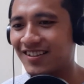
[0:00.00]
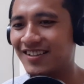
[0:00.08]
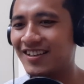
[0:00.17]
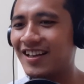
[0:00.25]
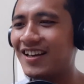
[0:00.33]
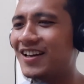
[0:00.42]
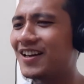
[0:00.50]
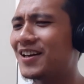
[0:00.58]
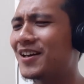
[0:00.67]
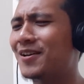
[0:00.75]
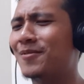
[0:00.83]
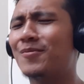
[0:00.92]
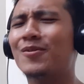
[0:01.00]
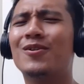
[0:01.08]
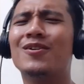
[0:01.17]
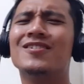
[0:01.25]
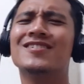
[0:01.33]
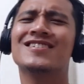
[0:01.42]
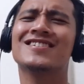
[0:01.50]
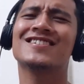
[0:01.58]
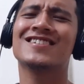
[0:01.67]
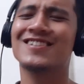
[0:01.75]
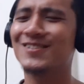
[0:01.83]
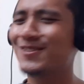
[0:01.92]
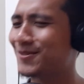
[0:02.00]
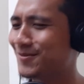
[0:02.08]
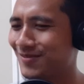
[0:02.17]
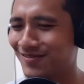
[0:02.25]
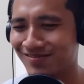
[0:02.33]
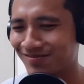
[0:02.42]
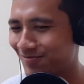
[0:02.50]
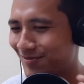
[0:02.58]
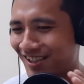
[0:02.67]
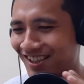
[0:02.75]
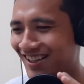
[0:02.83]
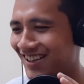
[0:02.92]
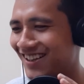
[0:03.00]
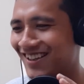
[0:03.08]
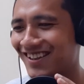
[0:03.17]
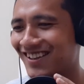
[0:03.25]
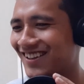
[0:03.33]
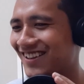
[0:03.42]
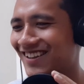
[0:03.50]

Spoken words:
Damn, awesome, man.